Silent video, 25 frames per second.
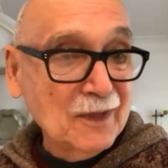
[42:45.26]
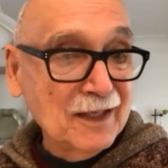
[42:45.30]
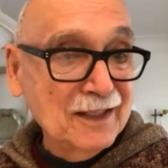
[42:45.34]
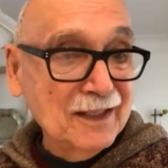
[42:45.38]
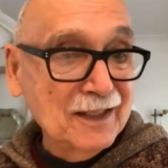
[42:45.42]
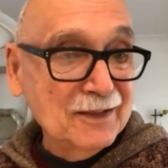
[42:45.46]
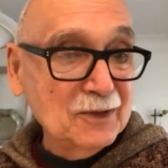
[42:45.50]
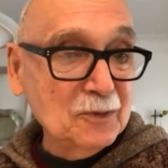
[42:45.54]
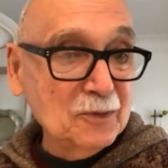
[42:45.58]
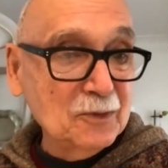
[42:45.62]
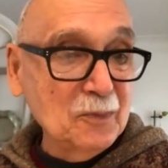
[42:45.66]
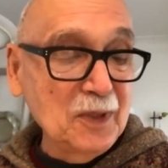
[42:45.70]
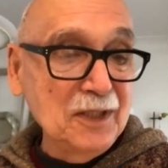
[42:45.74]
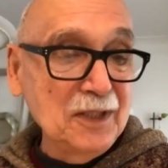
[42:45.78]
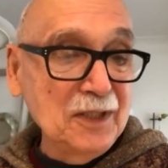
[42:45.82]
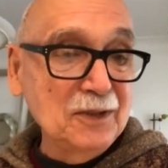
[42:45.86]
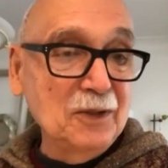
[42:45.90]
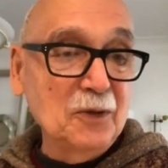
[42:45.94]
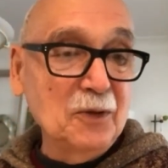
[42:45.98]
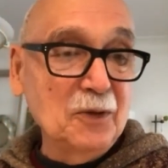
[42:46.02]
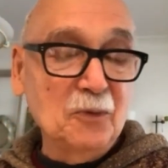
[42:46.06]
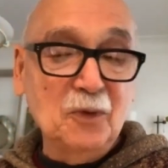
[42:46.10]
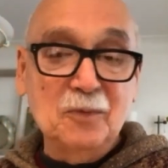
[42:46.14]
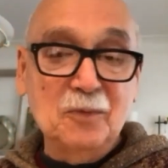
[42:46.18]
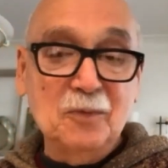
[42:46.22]
so me and
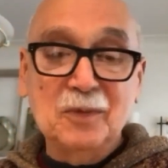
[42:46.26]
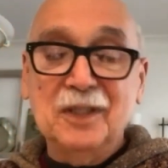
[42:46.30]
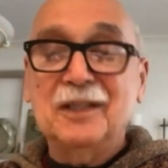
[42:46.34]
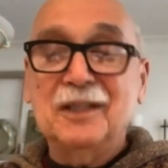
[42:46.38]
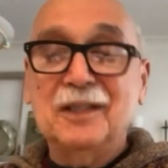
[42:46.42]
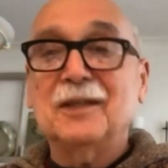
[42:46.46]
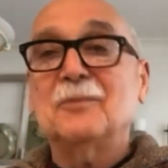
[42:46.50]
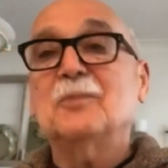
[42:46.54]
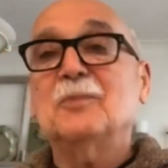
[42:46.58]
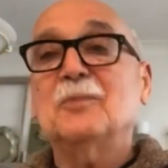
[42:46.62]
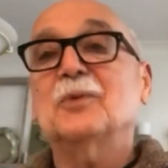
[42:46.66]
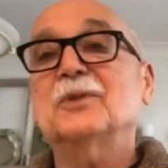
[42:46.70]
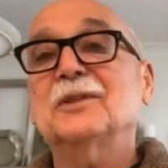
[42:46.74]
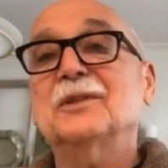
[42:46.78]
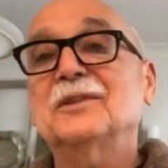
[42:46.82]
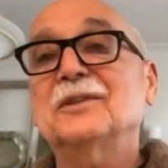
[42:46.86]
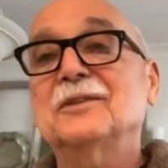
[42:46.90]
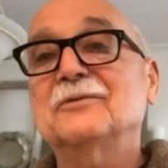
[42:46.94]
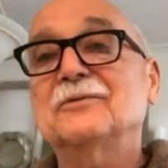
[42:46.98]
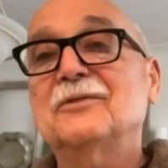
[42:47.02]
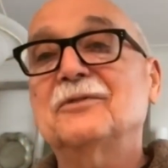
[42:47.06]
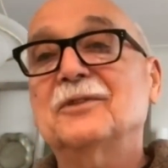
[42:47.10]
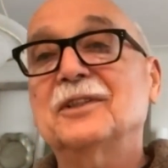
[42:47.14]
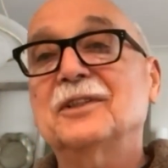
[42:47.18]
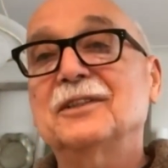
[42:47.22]
Dale, we became pretty
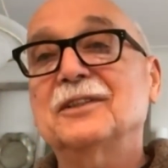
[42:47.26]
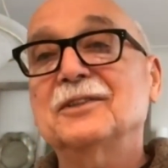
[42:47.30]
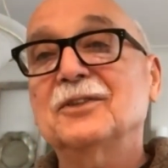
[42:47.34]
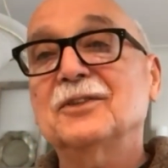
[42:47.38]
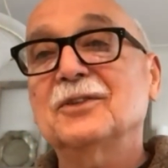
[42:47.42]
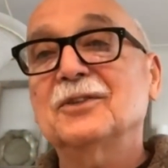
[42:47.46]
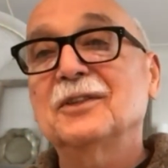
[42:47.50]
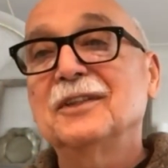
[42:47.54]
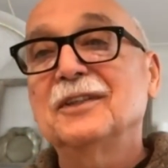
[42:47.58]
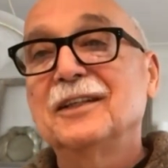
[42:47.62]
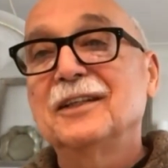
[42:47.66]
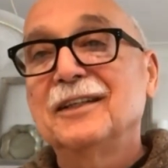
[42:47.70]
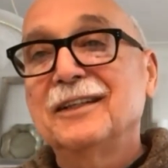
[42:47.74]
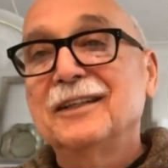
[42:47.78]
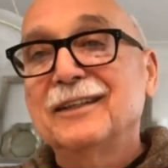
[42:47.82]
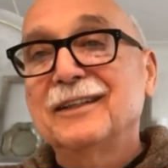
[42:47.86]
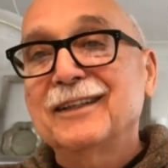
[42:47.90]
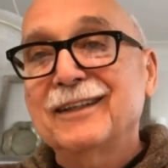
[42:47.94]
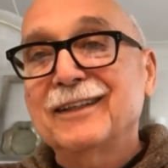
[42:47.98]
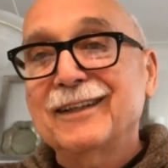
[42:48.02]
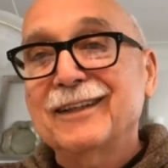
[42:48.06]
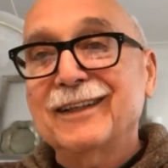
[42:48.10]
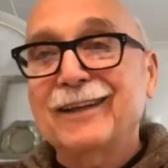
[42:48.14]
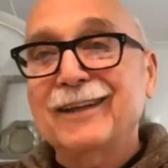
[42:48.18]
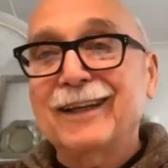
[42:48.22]
good friends.
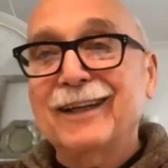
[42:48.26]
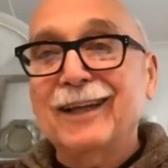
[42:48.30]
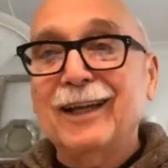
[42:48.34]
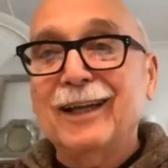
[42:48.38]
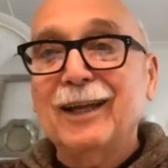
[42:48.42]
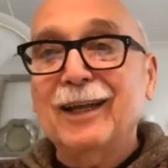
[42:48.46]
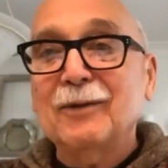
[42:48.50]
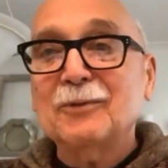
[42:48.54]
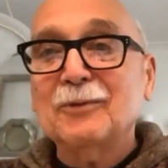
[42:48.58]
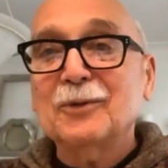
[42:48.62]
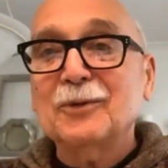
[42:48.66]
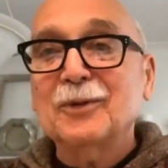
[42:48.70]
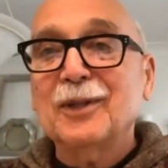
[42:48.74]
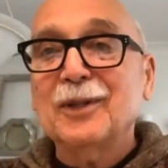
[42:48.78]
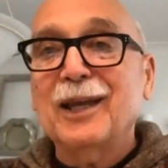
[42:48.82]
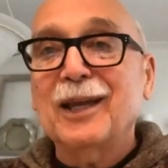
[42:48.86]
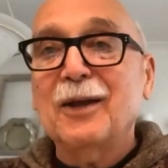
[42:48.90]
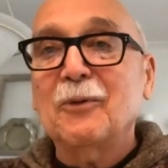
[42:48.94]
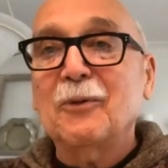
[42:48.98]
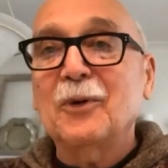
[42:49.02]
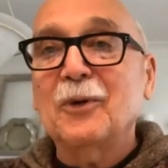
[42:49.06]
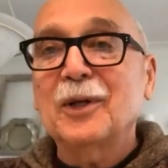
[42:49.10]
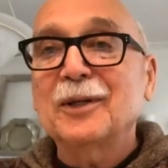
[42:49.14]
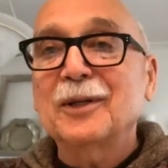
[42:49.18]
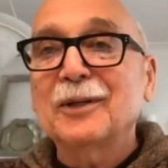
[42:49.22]
After that
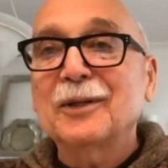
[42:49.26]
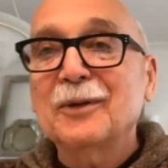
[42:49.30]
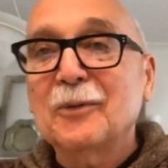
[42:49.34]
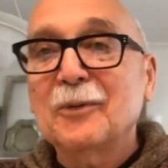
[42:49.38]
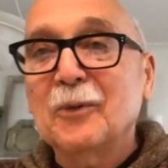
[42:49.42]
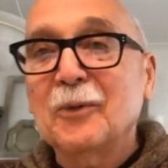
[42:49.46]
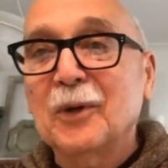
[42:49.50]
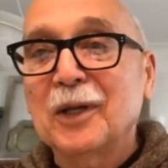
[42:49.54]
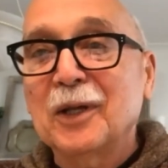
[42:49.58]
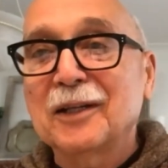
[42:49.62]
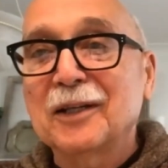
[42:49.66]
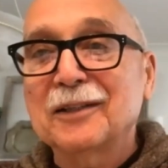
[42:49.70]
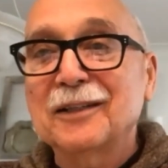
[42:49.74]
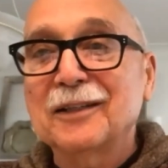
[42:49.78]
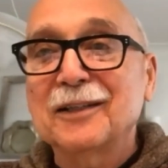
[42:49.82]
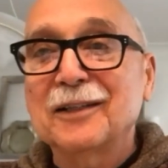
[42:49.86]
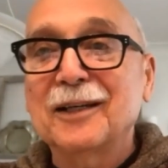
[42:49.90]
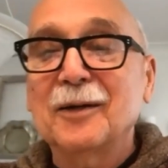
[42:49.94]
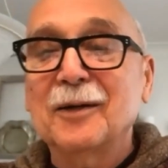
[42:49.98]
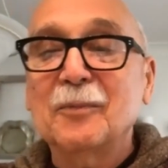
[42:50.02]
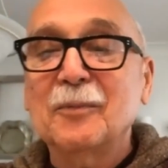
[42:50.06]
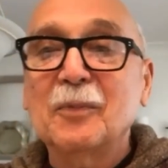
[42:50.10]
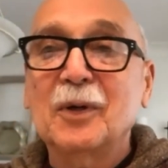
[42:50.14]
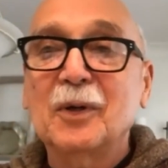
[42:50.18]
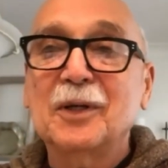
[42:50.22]
one, we ended
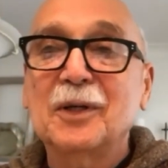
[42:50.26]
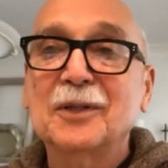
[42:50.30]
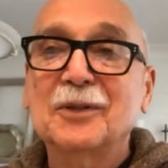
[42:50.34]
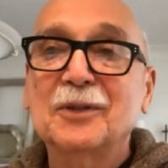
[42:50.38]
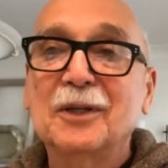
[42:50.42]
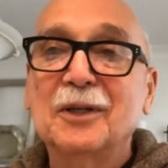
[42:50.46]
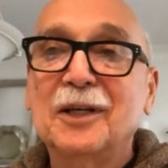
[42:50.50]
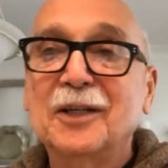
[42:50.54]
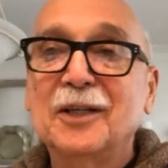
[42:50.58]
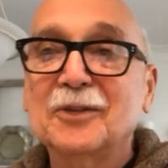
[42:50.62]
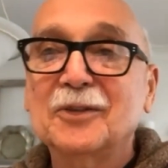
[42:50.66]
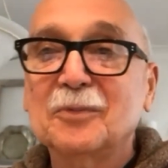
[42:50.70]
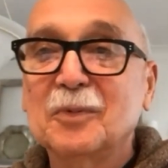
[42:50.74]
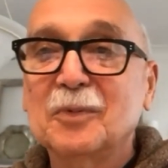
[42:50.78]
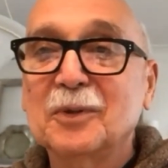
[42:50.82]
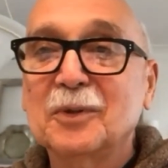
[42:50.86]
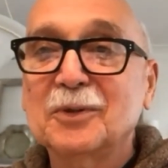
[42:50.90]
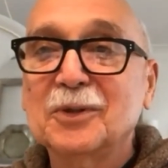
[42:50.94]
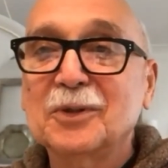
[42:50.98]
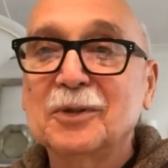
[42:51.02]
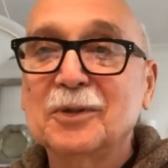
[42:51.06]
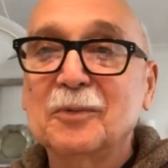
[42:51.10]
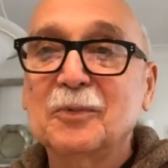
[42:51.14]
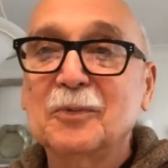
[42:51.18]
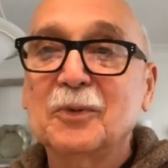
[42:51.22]
up on the hospital
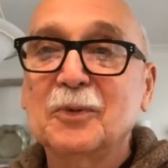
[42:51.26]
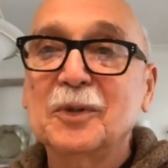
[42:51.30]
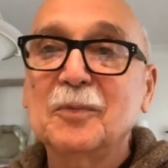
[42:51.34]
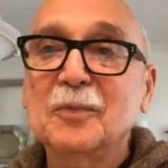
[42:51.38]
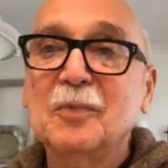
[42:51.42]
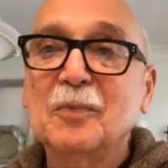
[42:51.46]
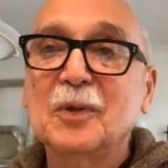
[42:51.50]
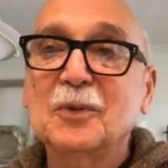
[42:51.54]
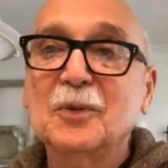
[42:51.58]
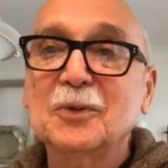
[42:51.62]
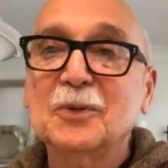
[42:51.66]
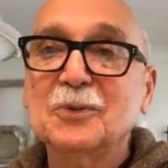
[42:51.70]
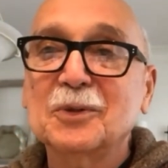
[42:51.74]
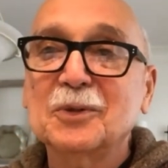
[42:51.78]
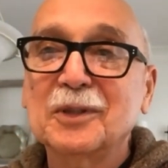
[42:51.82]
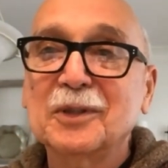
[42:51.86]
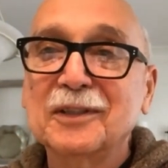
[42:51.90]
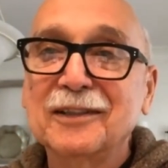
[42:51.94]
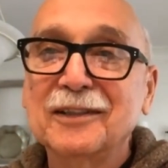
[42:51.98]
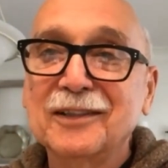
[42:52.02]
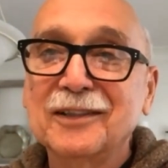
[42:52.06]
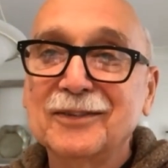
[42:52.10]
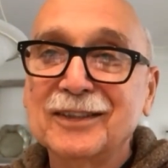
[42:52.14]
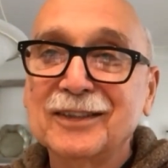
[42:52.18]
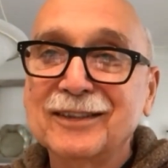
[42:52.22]
ship repost
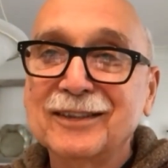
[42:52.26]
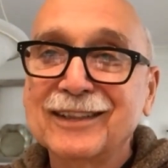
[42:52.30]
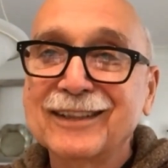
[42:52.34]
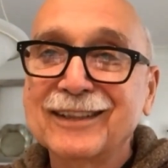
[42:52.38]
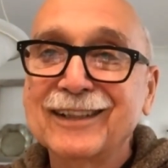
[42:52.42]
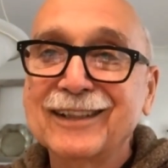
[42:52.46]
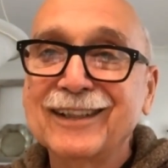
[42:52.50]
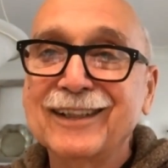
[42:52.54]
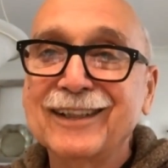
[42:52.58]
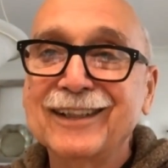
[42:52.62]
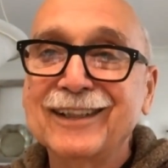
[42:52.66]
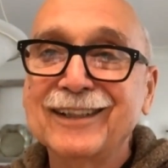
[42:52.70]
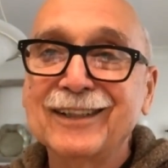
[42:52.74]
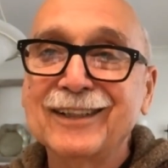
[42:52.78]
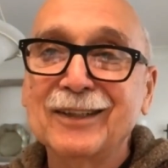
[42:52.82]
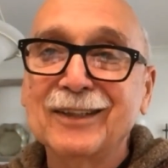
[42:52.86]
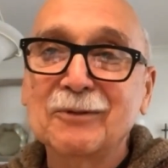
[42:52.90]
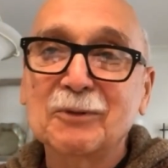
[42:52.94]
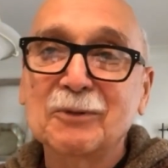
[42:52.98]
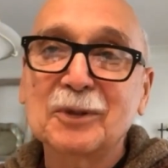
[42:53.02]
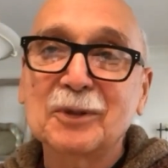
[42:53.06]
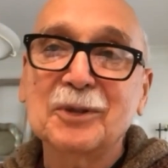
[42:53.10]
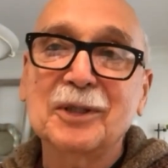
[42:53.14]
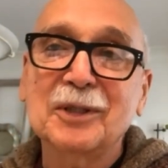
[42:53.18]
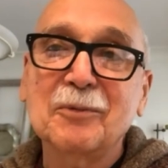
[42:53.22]
together, and then
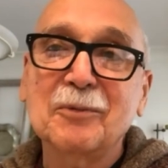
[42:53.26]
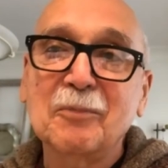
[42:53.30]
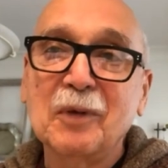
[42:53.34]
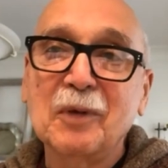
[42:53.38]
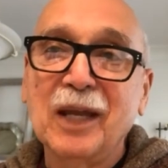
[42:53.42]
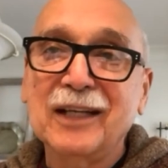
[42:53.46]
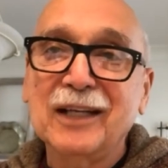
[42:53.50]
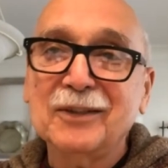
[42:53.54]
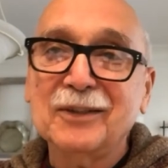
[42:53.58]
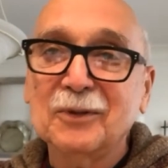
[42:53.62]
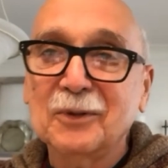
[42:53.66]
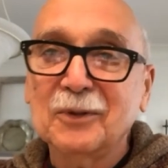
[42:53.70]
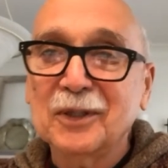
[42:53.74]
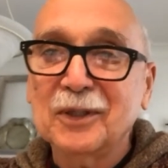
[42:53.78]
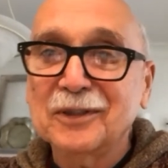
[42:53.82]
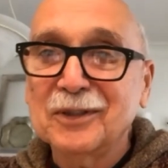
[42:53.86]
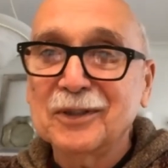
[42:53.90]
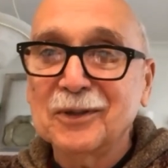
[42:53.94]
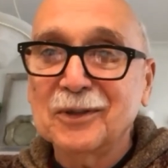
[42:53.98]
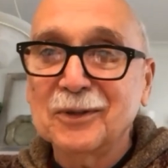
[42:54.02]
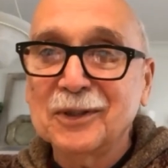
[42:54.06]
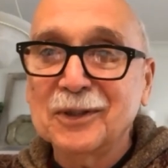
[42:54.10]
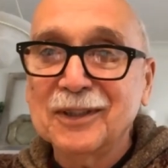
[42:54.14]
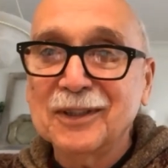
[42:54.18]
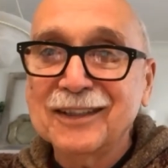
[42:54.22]
we're sent back to our
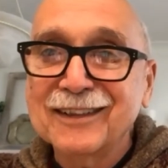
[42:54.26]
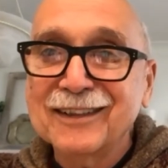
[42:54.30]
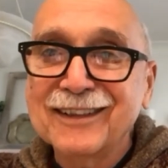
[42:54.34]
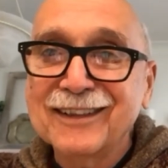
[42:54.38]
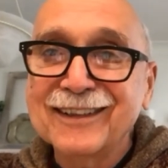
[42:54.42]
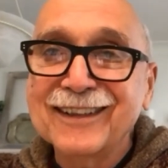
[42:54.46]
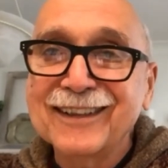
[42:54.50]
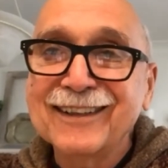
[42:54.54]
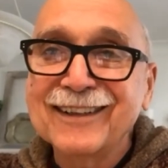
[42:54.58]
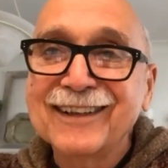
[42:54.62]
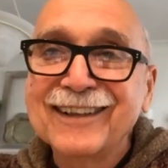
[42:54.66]
unit. And